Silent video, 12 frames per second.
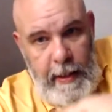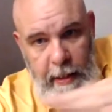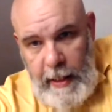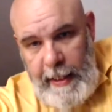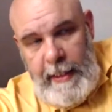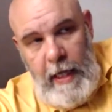
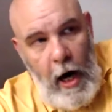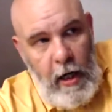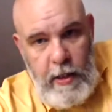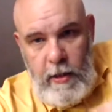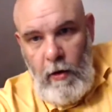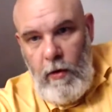it's
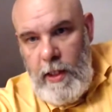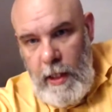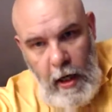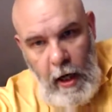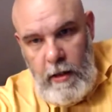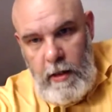
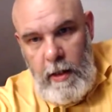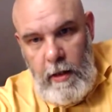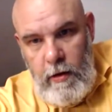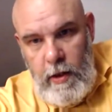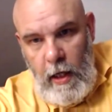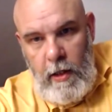oxidizing constantly
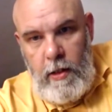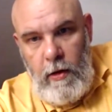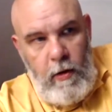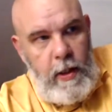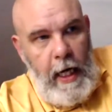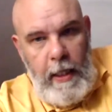because
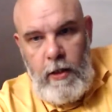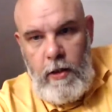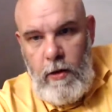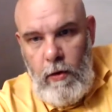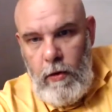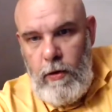oxidization
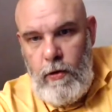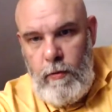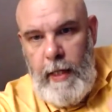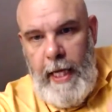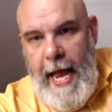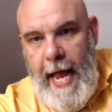is caused
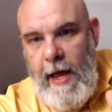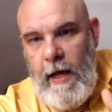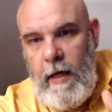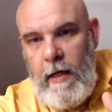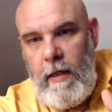from the air.